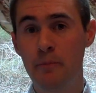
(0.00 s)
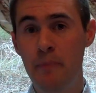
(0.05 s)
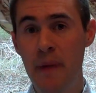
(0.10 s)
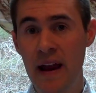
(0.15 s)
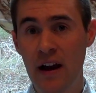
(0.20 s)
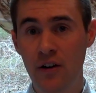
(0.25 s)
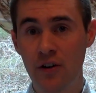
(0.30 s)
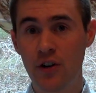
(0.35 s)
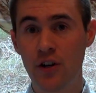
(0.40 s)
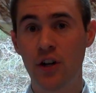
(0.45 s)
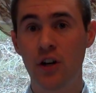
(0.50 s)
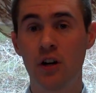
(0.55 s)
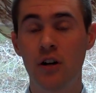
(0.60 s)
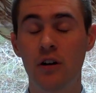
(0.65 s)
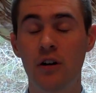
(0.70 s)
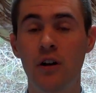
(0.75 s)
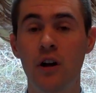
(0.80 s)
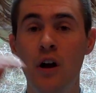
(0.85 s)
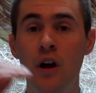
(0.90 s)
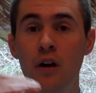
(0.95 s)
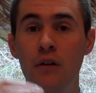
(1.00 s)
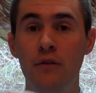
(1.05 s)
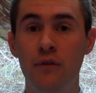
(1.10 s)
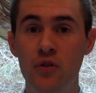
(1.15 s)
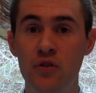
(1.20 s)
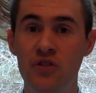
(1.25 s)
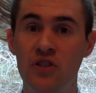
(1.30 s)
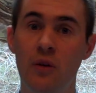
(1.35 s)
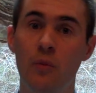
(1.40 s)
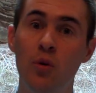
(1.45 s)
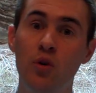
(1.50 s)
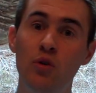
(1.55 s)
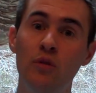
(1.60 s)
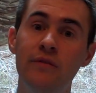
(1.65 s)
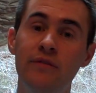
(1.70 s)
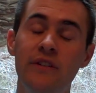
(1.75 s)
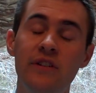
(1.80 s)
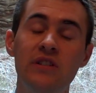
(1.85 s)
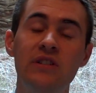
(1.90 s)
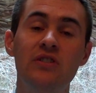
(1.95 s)
barrier for someone who
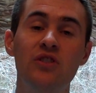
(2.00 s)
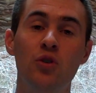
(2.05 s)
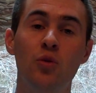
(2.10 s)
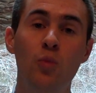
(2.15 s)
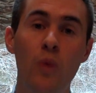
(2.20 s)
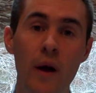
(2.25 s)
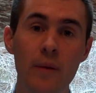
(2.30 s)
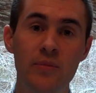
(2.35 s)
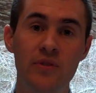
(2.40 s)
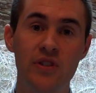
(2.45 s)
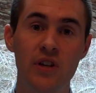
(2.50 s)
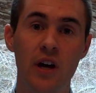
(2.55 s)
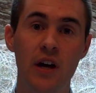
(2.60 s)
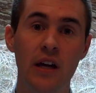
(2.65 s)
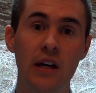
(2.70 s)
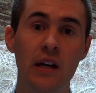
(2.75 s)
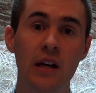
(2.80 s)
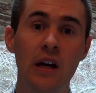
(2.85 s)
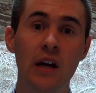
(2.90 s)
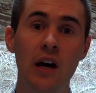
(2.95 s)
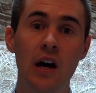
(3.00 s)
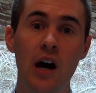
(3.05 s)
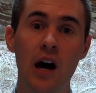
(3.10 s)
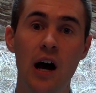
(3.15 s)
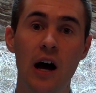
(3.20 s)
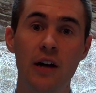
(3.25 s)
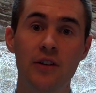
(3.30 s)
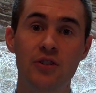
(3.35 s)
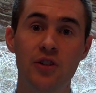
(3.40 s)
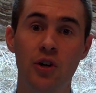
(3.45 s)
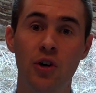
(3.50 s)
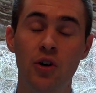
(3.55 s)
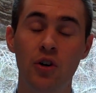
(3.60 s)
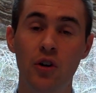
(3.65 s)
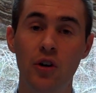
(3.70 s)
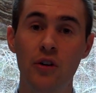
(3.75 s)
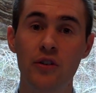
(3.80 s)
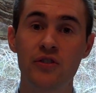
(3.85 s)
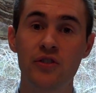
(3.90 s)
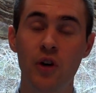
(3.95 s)
visits your website to
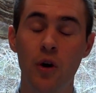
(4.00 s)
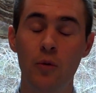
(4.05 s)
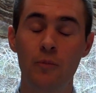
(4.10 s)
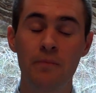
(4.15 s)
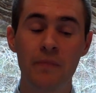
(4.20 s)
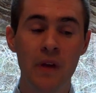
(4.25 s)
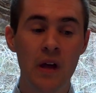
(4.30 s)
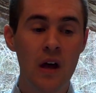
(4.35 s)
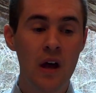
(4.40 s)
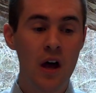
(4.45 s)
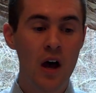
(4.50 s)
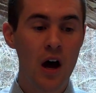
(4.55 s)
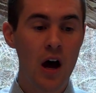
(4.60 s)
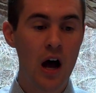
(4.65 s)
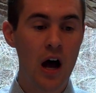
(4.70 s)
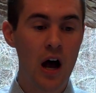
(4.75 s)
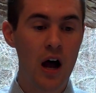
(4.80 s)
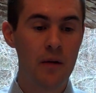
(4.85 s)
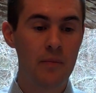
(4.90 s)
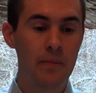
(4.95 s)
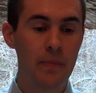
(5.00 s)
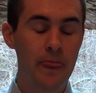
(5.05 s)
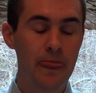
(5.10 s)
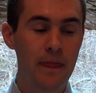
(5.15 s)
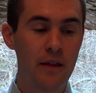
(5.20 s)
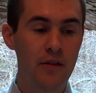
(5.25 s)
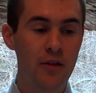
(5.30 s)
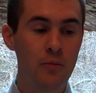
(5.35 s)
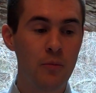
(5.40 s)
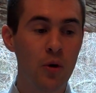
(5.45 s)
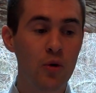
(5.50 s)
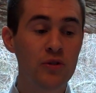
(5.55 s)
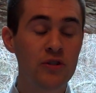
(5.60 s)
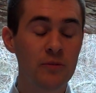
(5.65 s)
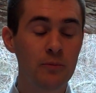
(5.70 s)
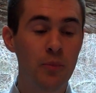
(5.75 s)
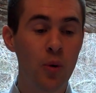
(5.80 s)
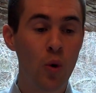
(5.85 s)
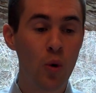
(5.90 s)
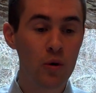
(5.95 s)
hurdle. So the most
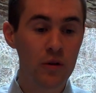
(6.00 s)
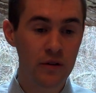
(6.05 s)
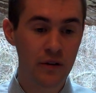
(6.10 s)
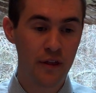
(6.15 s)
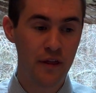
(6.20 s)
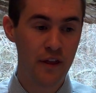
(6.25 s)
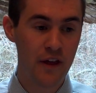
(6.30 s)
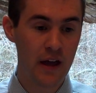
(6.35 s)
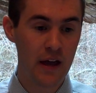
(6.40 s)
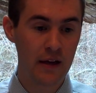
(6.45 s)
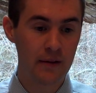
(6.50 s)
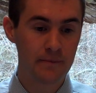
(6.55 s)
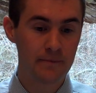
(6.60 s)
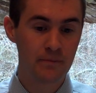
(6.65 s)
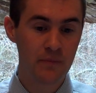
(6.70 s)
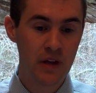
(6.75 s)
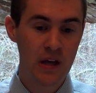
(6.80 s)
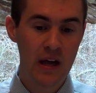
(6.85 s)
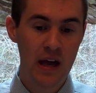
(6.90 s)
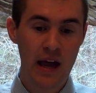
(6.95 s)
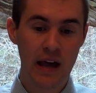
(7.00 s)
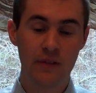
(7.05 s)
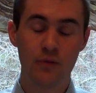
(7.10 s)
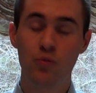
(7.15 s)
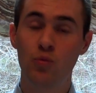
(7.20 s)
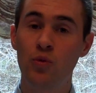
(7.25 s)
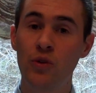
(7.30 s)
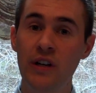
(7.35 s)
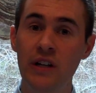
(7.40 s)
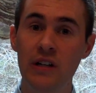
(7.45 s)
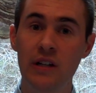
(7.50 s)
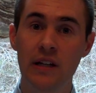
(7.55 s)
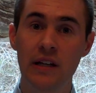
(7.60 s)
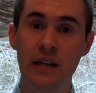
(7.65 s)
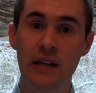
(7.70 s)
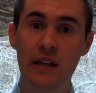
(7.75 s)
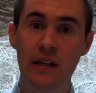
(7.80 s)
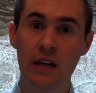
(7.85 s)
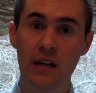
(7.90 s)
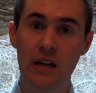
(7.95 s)
important thing, and
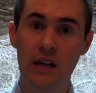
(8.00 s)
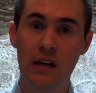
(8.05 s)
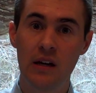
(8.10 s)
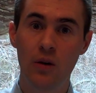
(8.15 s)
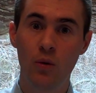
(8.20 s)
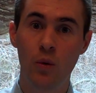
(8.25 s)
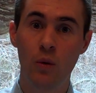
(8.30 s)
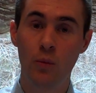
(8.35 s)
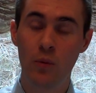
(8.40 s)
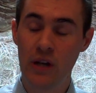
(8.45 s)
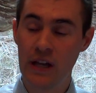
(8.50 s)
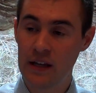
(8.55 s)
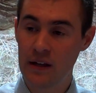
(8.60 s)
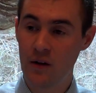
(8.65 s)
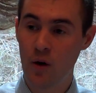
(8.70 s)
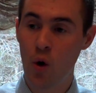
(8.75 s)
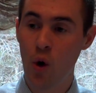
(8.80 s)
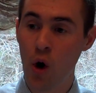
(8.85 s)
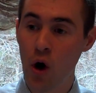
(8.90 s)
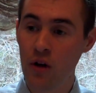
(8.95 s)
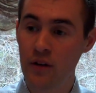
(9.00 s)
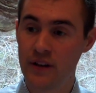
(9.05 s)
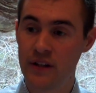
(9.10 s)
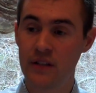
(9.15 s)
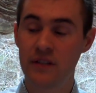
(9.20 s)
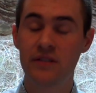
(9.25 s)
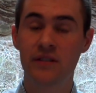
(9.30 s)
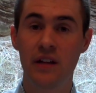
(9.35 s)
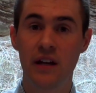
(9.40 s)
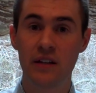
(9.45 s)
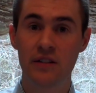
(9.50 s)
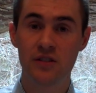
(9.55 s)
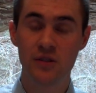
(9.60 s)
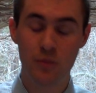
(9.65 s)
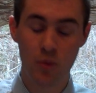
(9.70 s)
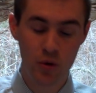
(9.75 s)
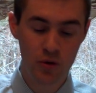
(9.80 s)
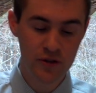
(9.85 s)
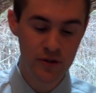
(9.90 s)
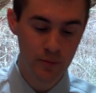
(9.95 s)
really when we get all these things, the
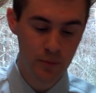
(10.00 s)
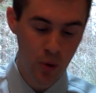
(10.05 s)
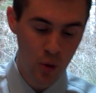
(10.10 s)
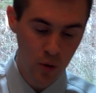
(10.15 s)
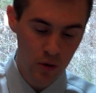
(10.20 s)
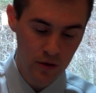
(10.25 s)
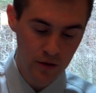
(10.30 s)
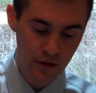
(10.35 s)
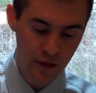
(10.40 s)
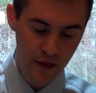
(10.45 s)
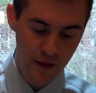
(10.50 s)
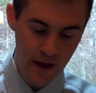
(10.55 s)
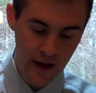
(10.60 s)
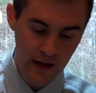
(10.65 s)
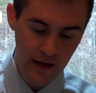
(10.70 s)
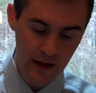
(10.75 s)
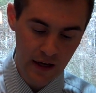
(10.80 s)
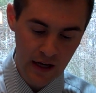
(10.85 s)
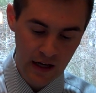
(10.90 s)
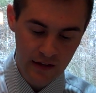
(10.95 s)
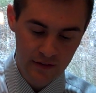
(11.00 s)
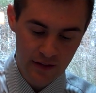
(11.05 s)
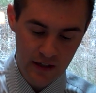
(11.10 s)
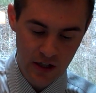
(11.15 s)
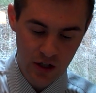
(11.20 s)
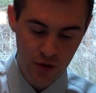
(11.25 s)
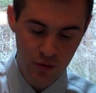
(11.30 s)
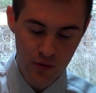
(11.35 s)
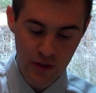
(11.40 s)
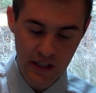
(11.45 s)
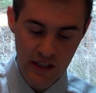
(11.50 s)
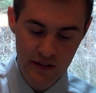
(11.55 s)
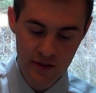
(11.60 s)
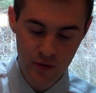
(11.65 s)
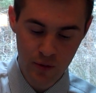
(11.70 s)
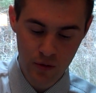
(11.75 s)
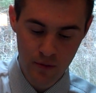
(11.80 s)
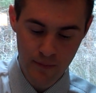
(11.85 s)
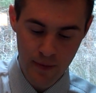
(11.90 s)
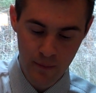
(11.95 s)
most important thing that you need
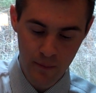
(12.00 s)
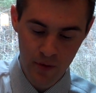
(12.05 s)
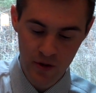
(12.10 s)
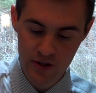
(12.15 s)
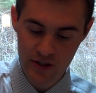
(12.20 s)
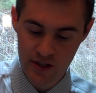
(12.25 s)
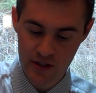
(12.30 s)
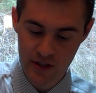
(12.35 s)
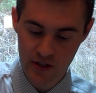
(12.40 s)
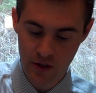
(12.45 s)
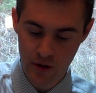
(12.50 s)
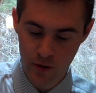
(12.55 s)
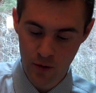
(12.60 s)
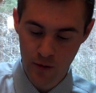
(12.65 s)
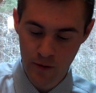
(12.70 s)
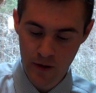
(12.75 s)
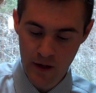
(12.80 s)
to remember to do